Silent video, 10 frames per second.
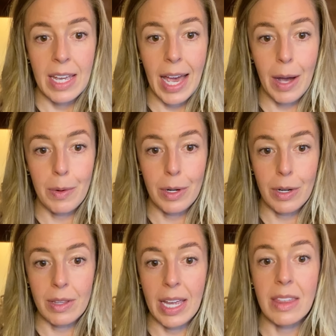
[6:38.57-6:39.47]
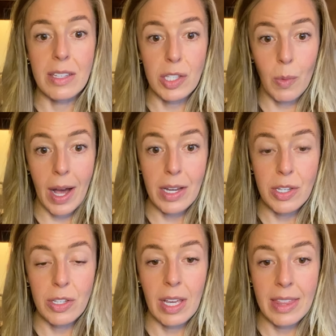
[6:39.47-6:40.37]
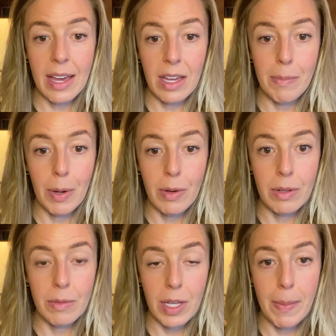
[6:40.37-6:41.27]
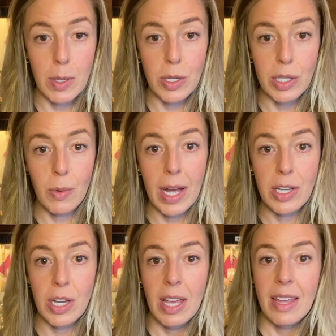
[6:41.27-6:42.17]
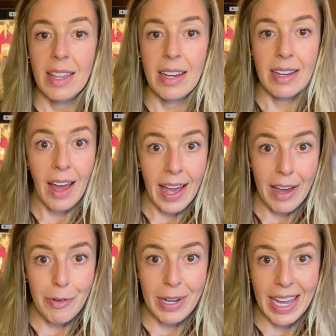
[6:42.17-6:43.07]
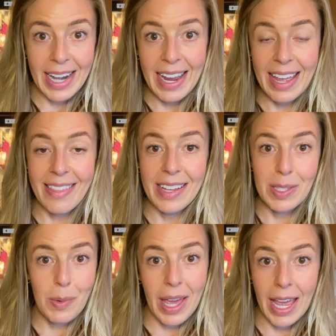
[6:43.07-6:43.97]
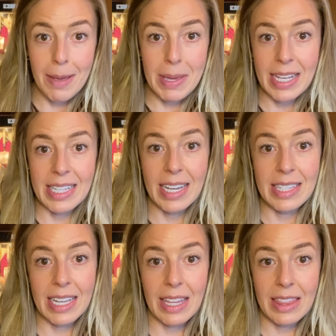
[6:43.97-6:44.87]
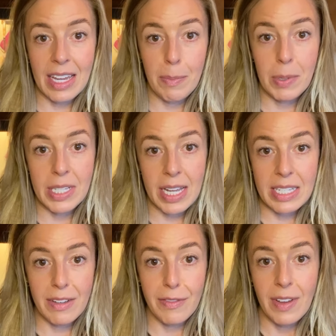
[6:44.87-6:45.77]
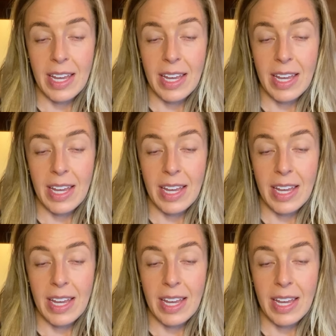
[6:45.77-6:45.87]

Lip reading: outer, like the squash, like that kabocha squash, they did not have organic, and that's okay because it has like a thick protective